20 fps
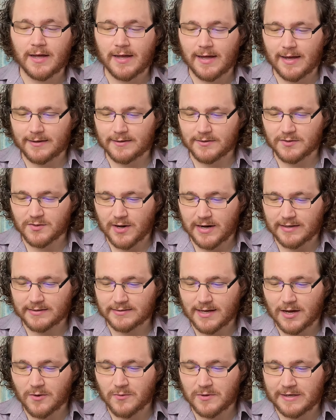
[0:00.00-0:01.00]
and address
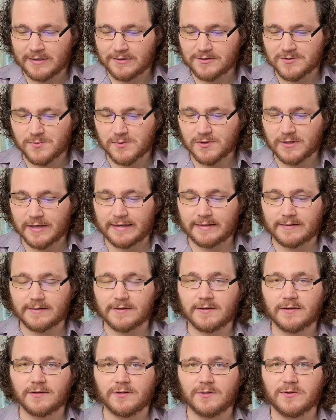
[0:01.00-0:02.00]
how each
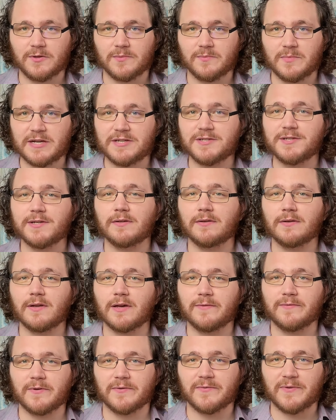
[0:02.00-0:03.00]
relates to the mission
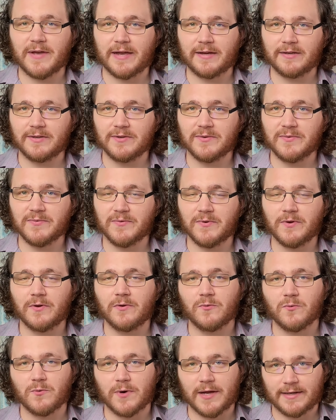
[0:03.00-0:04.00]
of effective
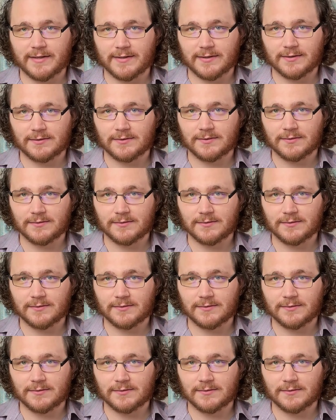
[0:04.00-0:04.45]
writing.